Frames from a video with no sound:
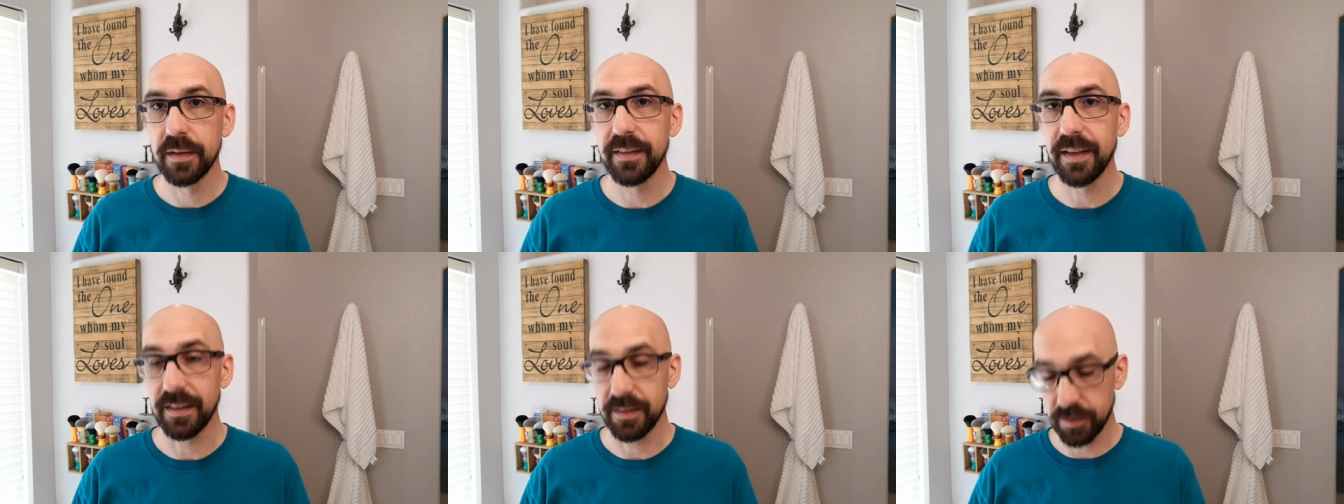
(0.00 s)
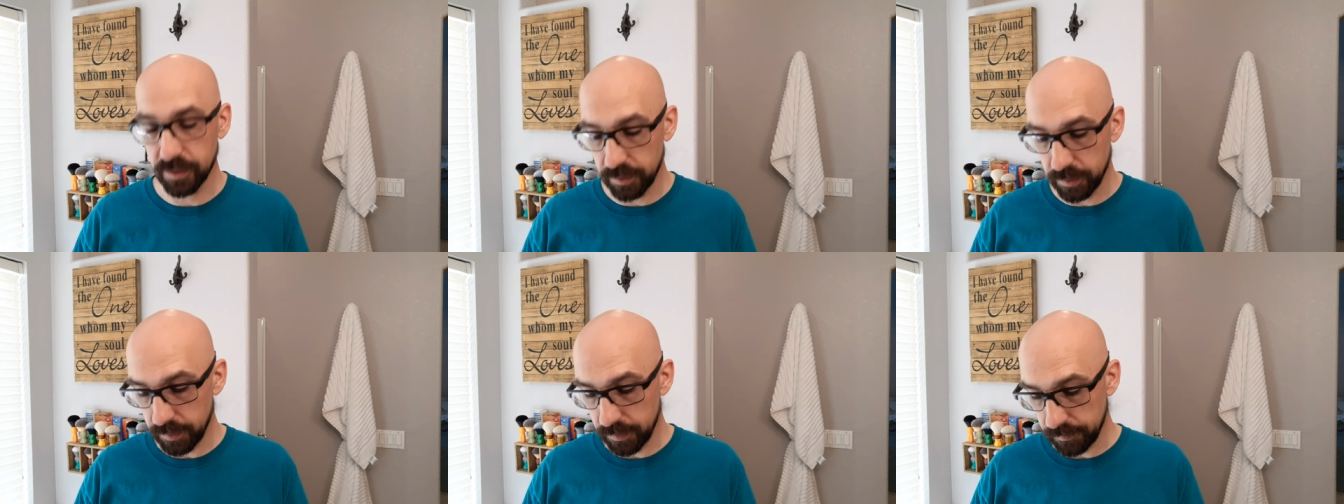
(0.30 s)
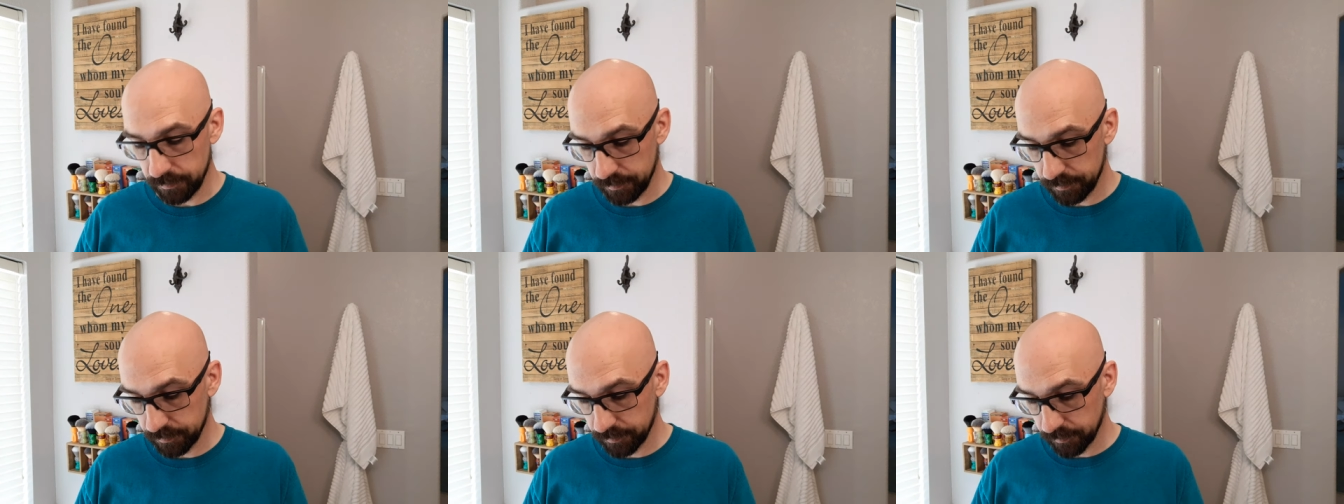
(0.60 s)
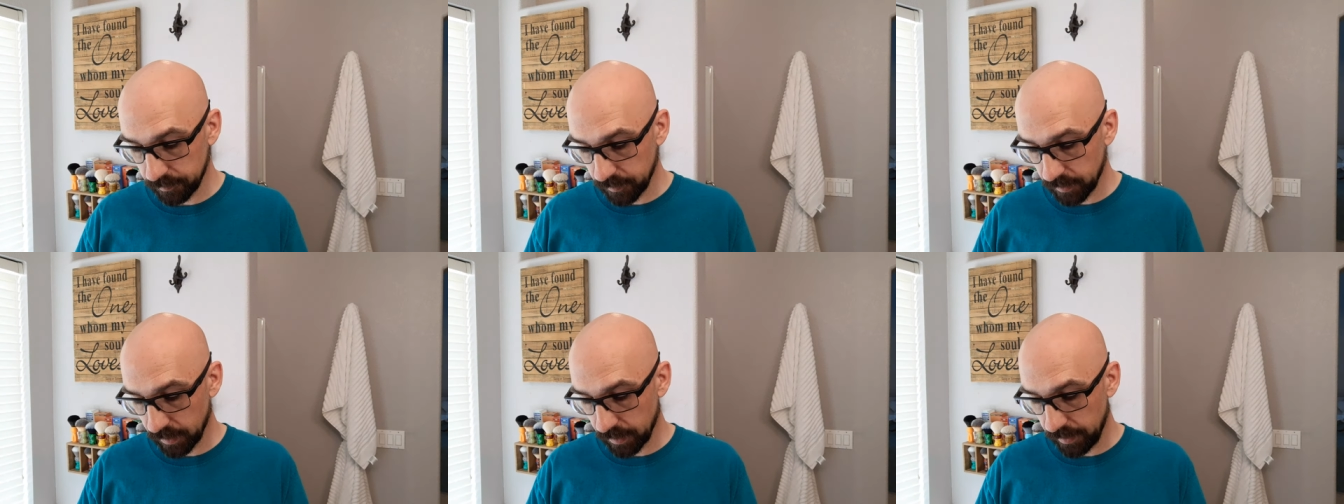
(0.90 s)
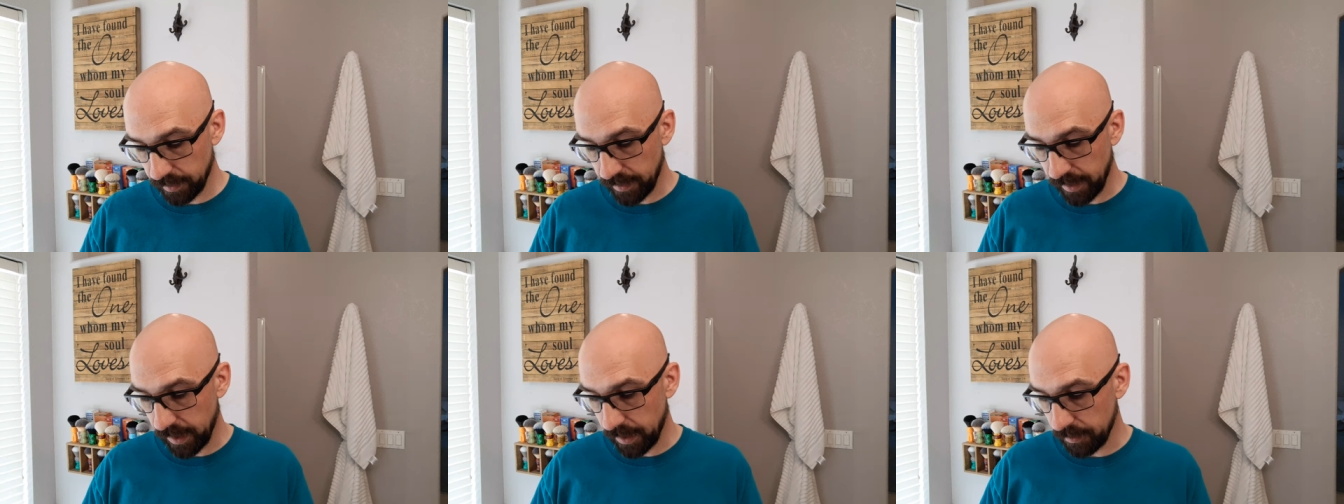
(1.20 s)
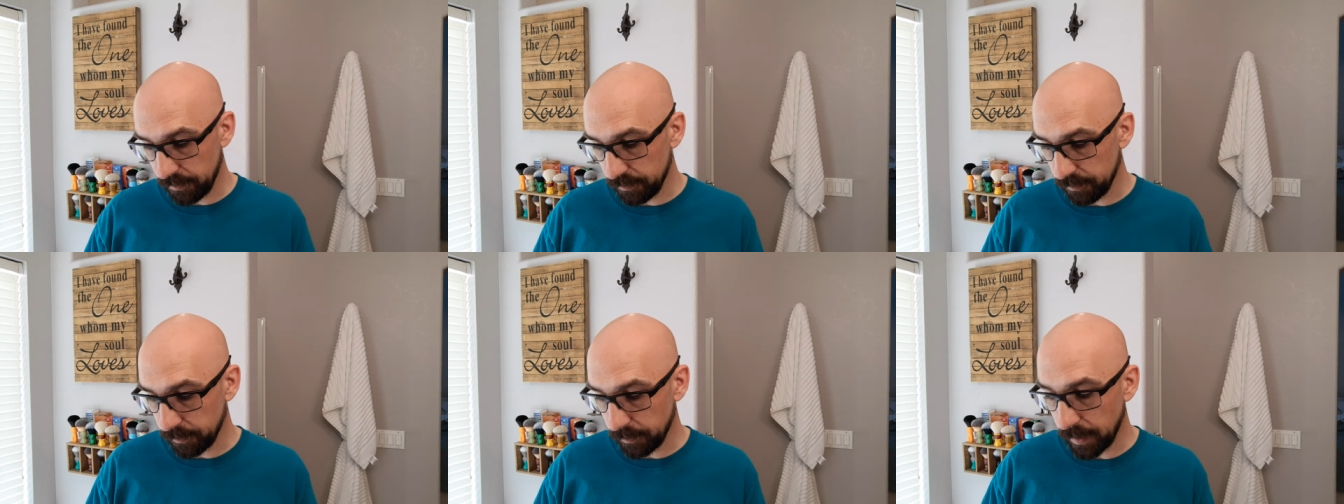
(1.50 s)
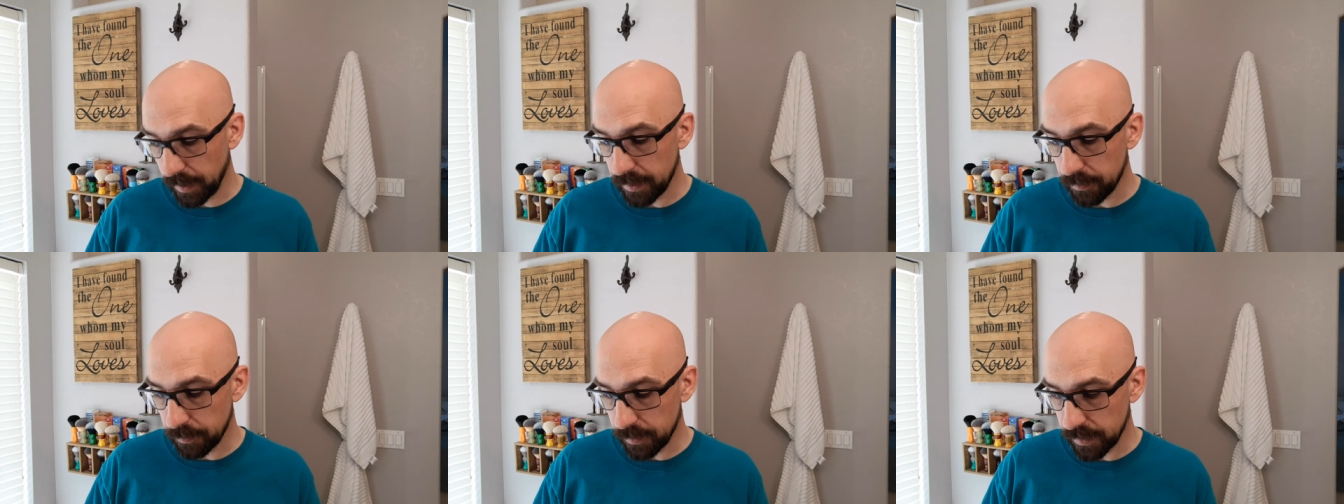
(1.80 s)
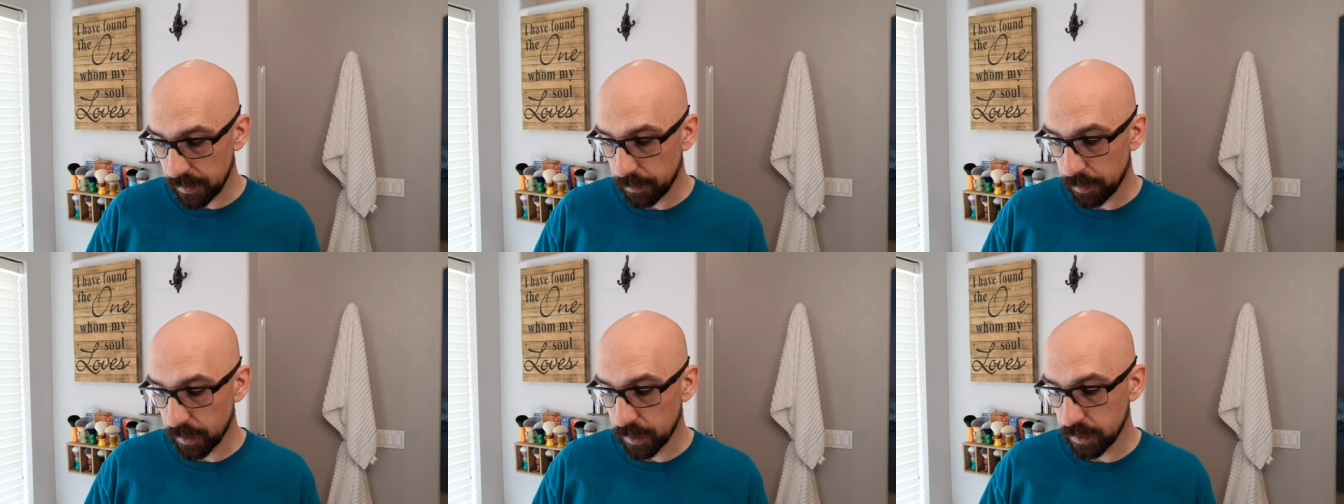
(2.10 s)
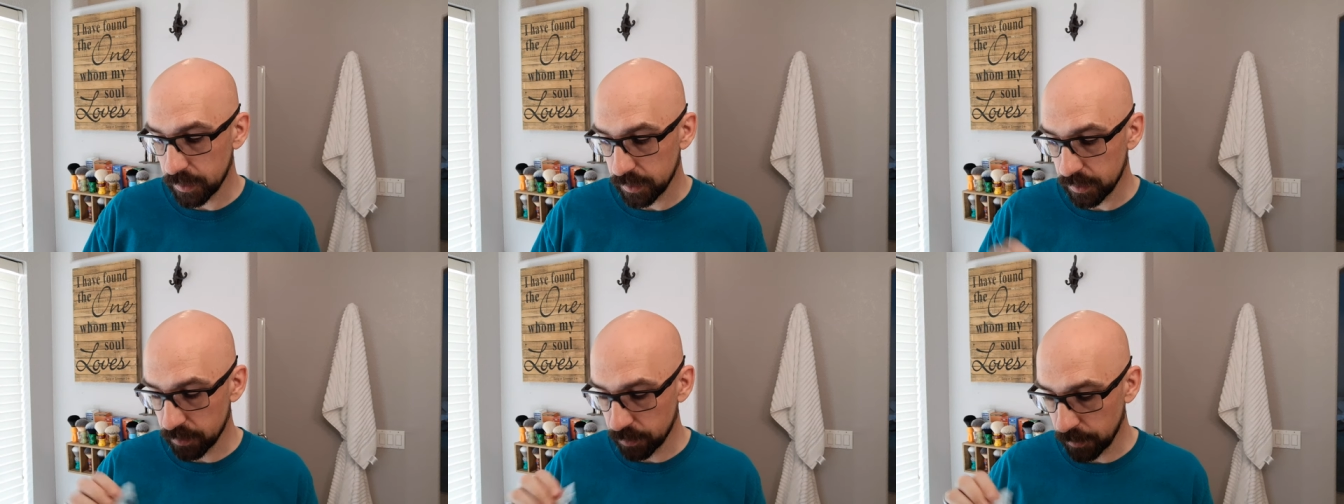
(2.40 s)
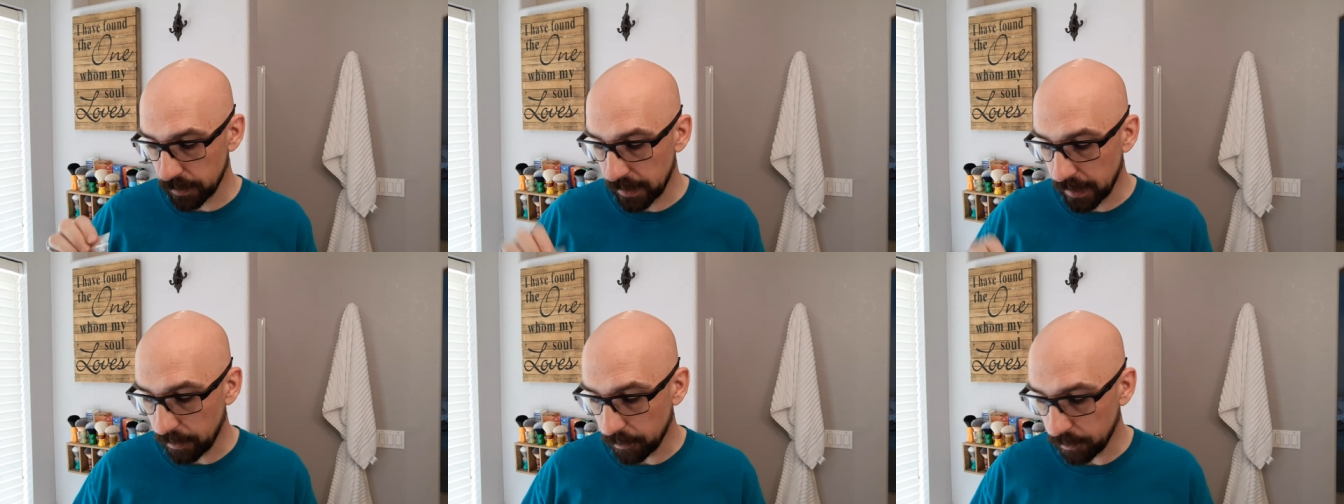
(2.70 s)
That's good. That might be a purchase when